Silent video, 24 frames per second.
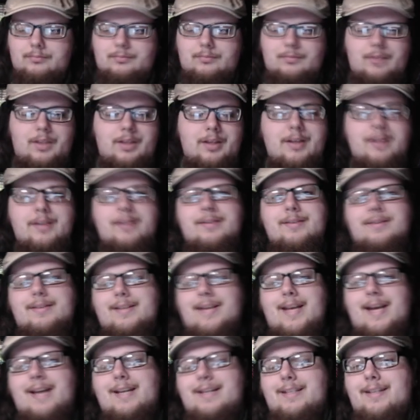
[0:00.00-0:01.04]
Because,
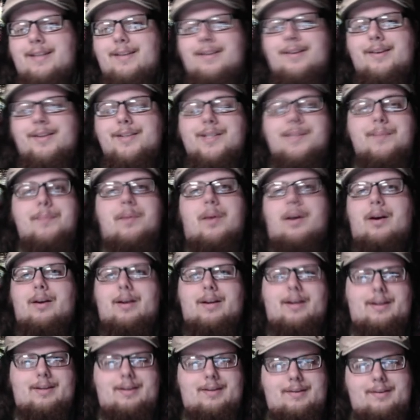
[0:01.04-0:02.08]
guys, there's a
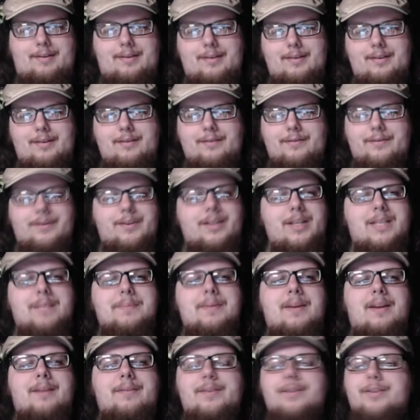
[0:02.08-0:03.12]
market for the
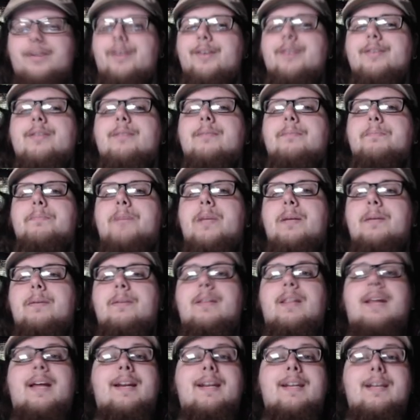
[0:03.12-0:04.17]
expanded universe. There's
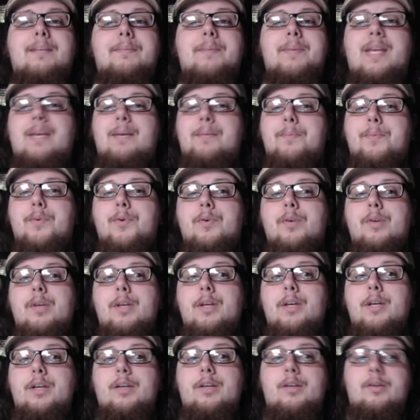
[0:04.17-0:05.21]
plenty of people
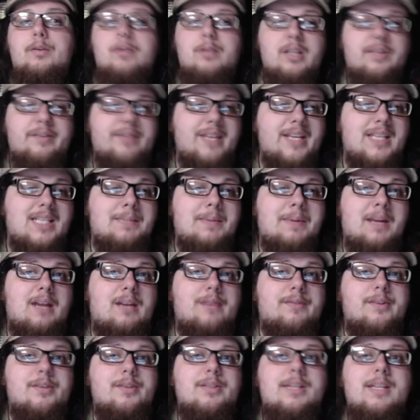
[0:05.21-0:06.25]
who love the expanded
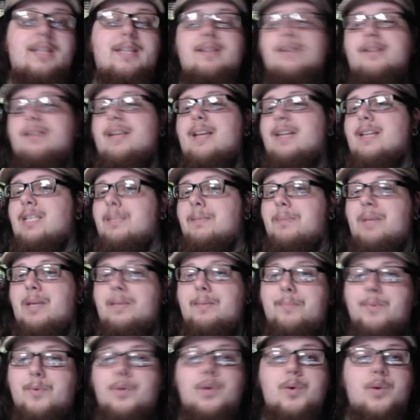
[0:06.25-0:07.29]
universe, and there's actually
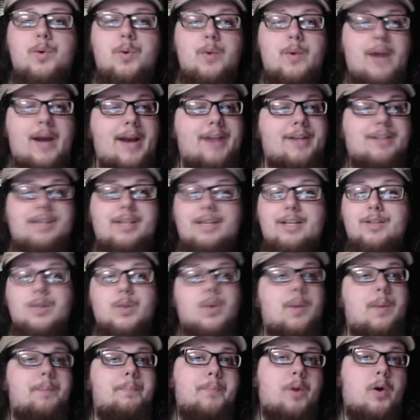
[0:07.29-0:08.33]
people who actually
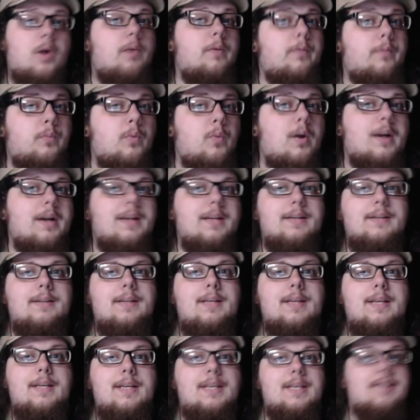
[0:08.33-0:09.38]
enjoy both what
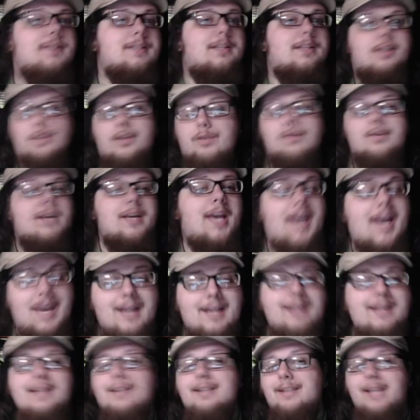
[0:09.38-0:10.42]
is the new
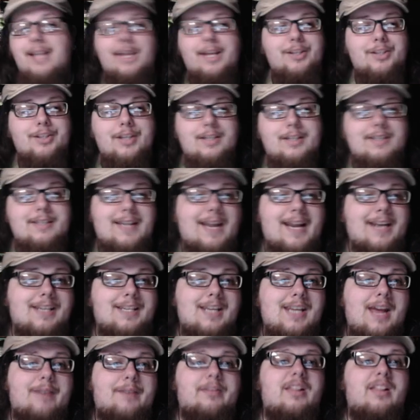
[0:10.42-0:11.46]
canon and Legends and actually
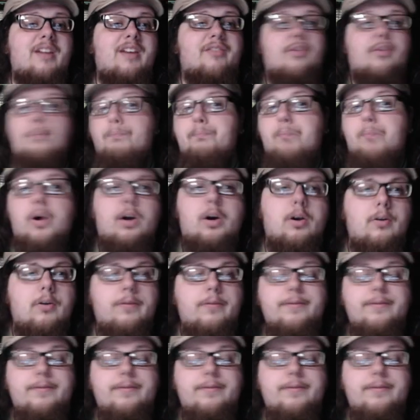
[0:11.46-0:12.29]
have love for both.